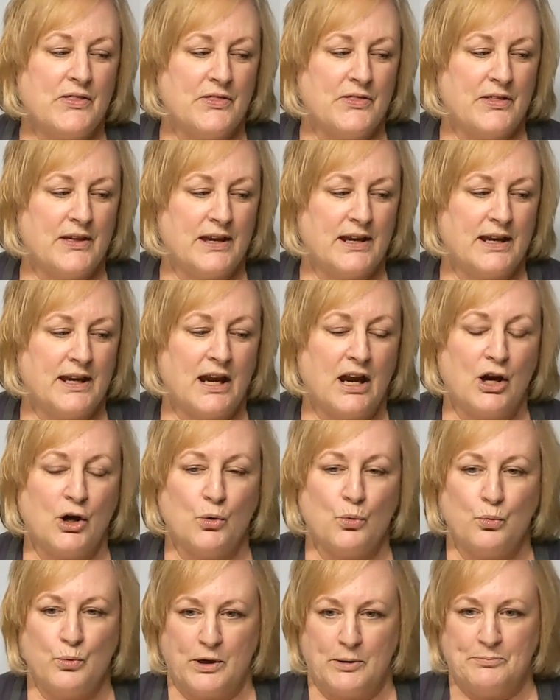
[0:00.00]
they
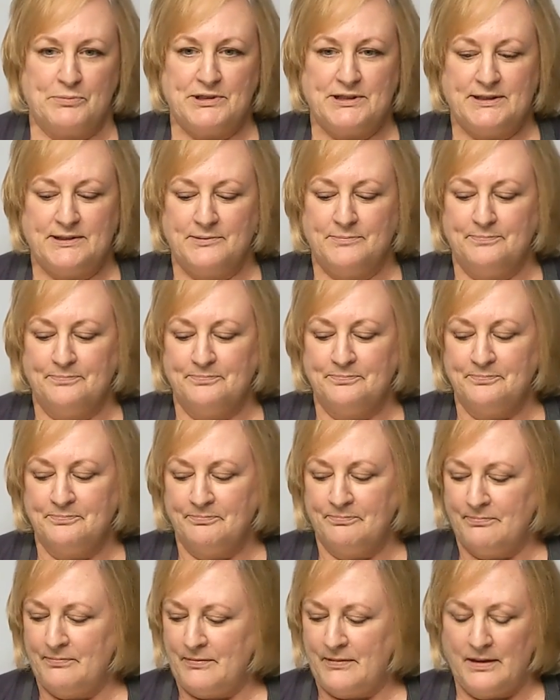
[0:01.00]
are whipped.
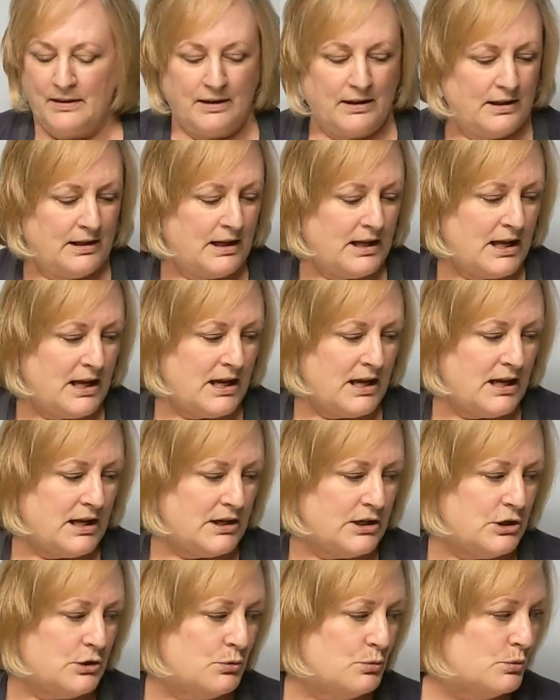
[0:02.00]

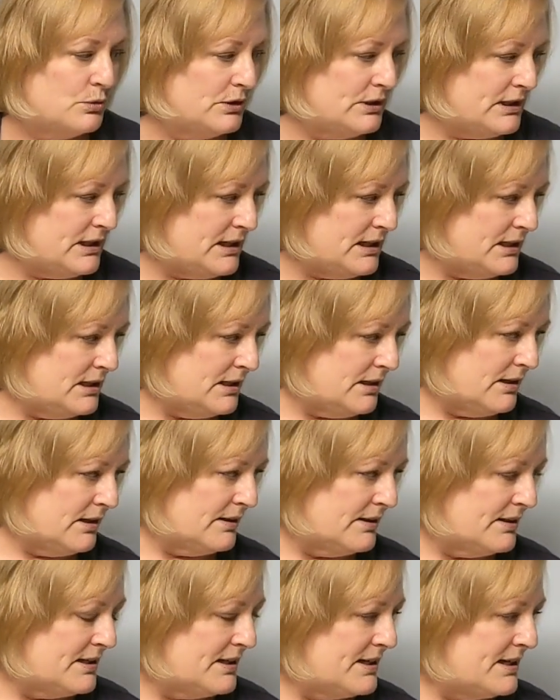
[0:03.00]
You will need
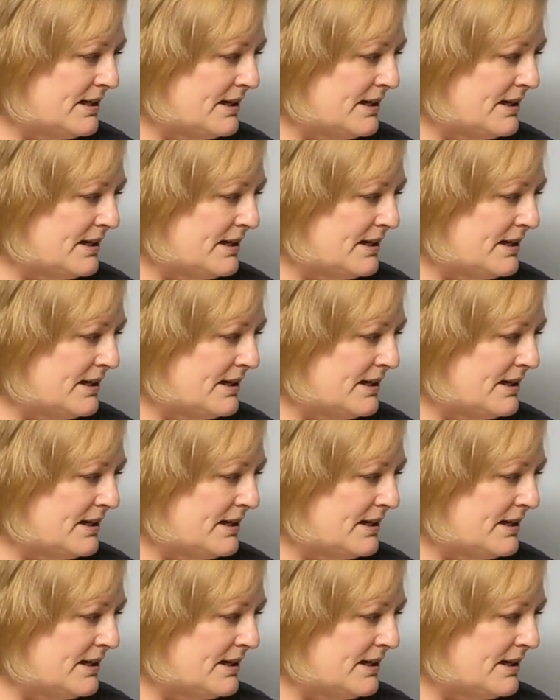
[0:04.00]
a